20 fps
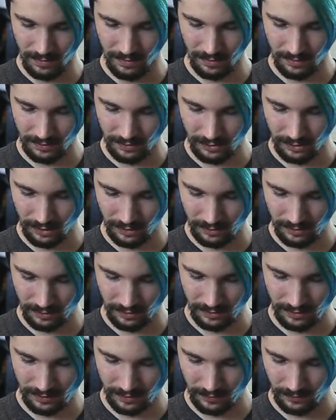Let's change
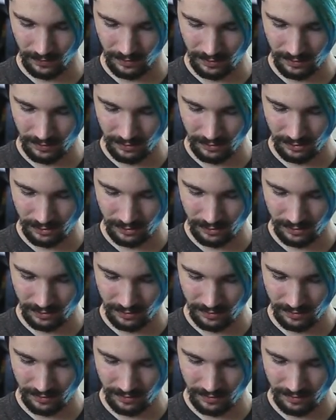it to Swedish.
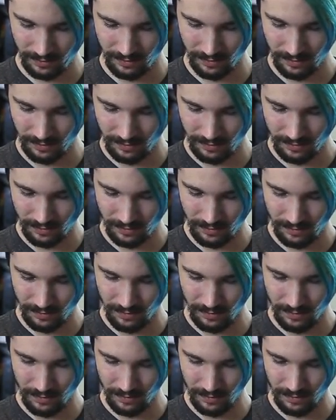
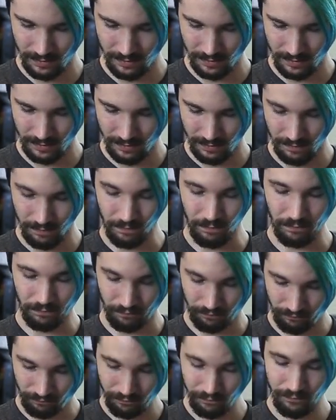Are you sure it's Swedish?
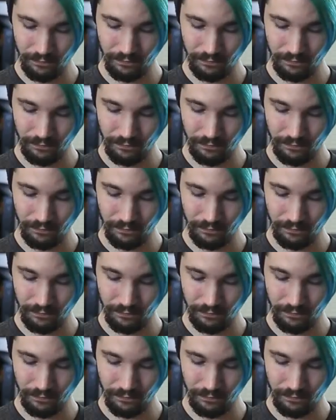Mm-hmm.